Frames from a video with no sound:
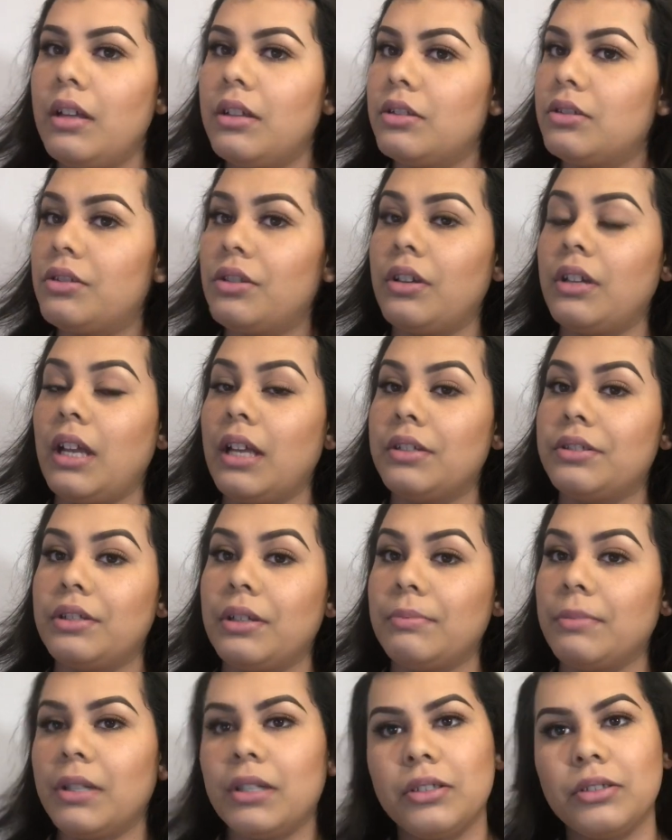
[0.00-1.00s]
So yeah, so
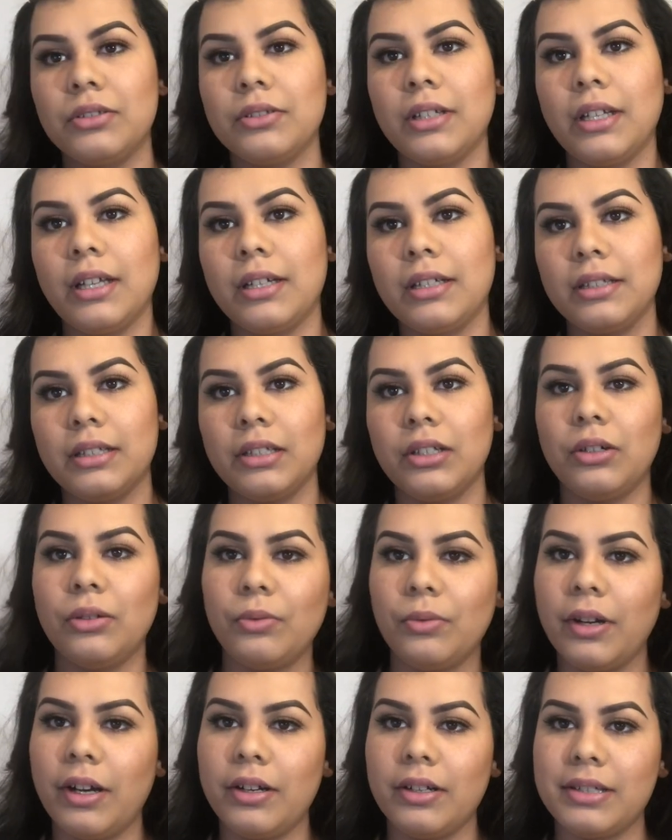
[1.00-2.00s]
I'm gonna do like a little
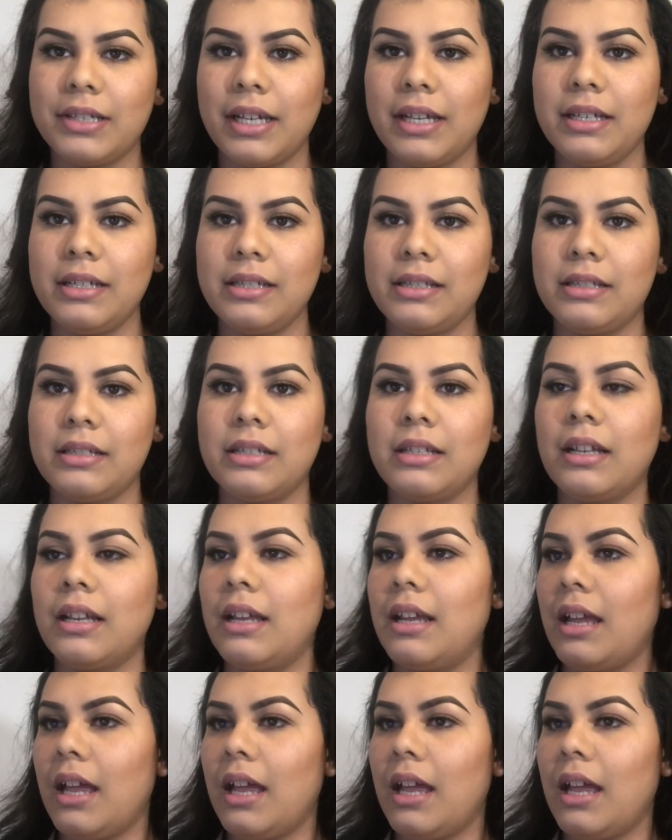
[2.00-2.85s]
wear test,